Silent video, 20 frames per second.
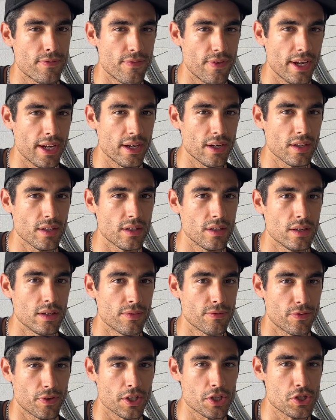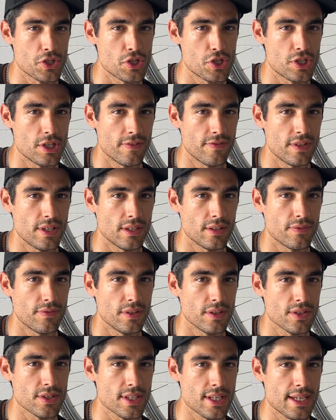fair friction shifting
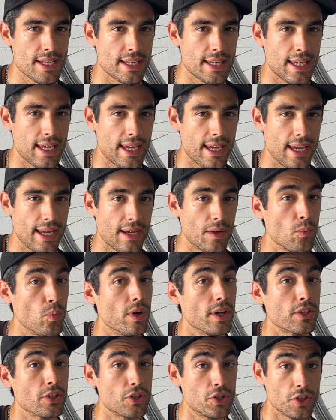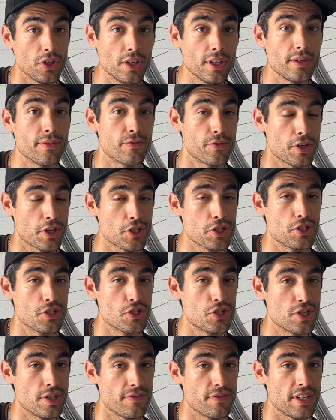feels like and what good friction
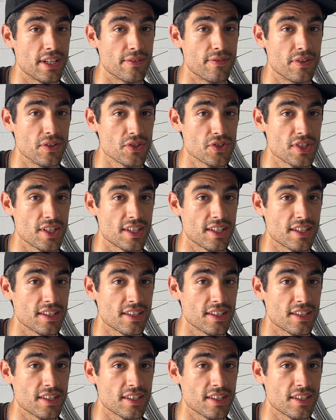shifting feels like.